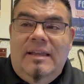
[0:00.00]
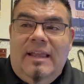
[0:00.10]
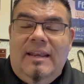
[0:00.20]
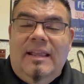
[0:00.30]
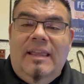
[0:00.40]

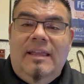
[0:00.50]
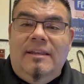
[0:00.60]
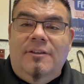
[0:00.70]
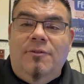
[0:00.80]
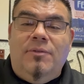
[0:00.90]
And
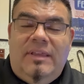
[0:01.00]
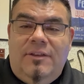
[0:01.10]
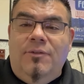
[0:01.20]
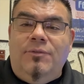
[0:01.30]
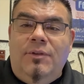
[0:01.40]
again,
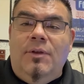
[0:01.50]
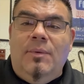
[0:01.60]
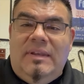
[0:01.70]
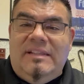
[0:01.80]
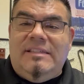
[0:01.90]
you'll know
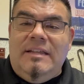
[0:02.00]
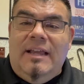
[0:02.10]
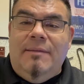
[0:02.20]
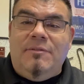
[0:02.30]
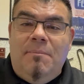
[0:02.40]
when it's
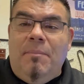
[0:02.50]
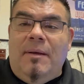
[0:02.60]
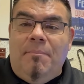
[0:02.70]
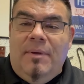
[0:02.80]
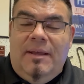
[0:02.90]
time to
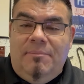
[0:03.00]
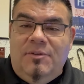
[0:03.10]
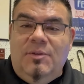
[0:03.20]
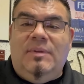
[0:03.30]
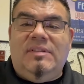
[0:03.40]
bump up
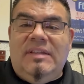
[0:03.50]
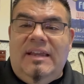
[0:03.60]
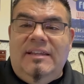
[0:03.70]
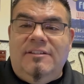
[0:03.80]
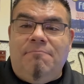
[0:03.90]
to a
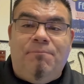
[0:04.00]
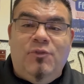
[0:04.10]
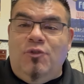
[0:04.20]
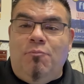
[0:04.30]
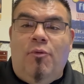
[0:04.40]
size
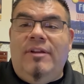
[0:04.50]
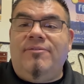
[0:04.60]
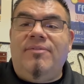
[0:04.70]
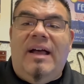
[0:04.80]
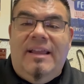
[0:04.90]

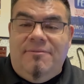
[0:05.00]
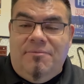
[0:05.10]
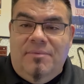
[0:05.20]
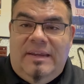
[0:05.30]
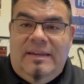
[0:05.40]

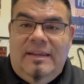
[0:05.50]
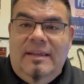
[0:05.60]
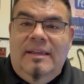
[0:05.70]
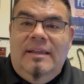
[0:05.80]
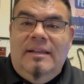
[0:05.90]
2.5 reed.
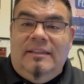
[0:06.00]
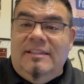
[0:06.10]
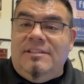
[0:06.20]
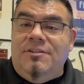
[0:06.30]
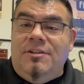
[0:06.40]

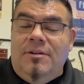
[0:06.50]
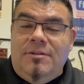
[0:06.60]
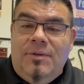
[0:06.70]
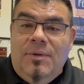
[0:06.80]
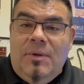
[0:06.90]
Listen to your
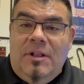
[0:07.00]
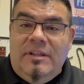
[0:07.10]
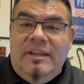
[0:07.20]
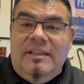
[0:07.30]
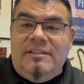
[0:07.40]
tone
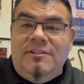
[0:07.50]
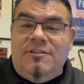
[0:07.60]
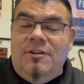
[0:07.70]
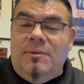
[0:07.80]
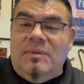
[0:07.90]
quality, listen
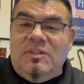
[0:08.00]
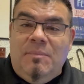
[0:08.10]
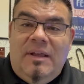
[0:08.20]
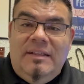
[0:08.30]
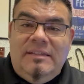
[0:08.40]
to your
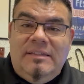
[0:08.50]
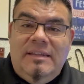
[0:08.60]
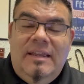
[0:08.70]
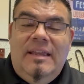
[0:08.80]
response.